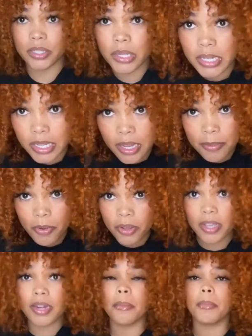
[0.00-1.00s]
It's gonna keep
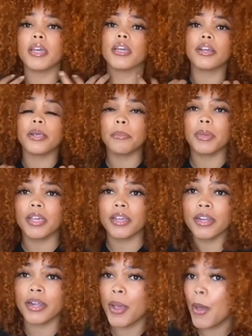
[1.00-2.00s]
on getting bigger and
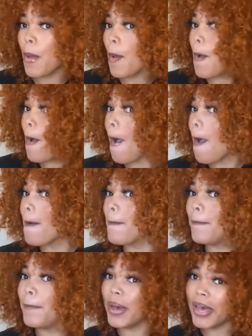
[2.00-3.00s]
bigger,
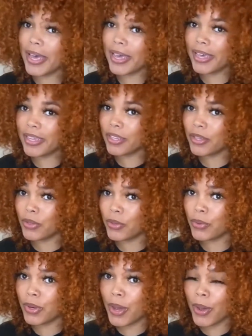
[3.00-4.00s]
but
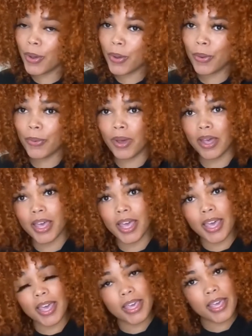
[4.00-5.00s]
you know,
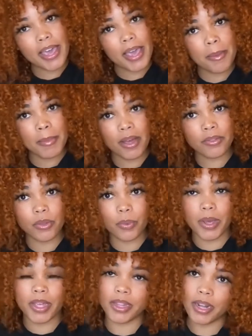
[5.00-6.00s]
it came out
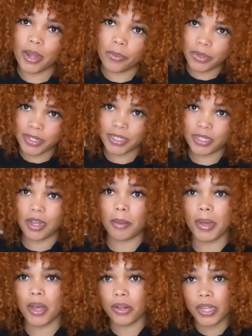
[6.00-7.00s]
the way that I wanted to
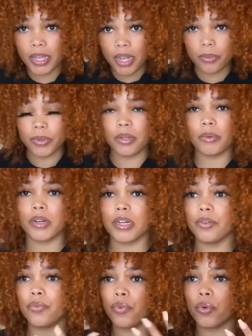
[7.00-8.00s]
come out. Like, I really
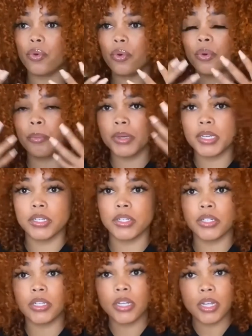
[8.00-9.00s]
wanted a full
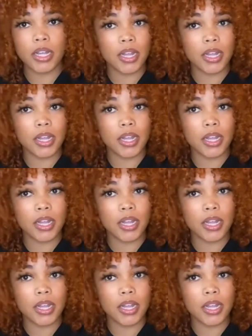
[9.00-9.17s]
bush.